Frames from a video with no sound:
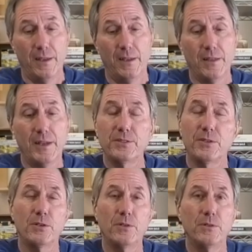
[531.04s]
that's
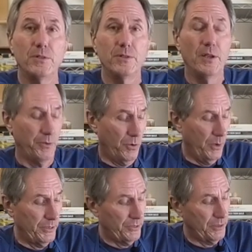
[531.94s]
a, another
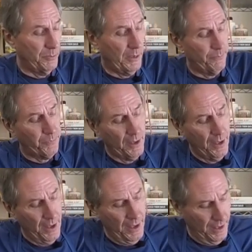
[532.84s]
question but
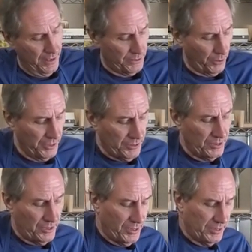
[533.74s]
so this
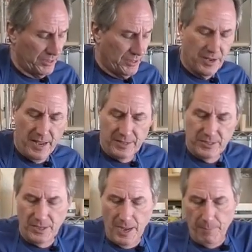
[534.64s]
is, this is the next
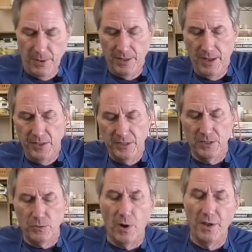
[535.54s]
step, and, and this
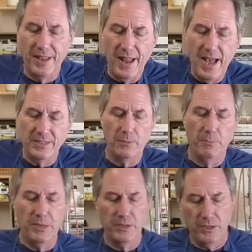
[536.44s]
is one that hasn't
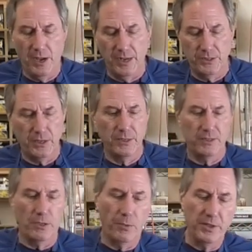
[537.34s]
been touched. And
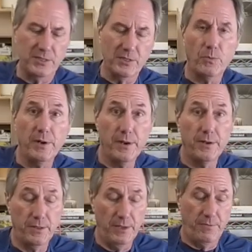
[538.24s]
so this is where
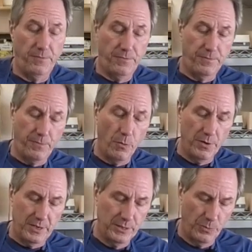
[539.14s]
the
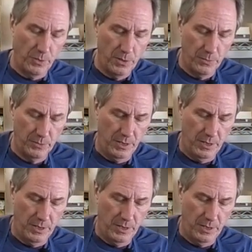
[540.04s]
fork in the road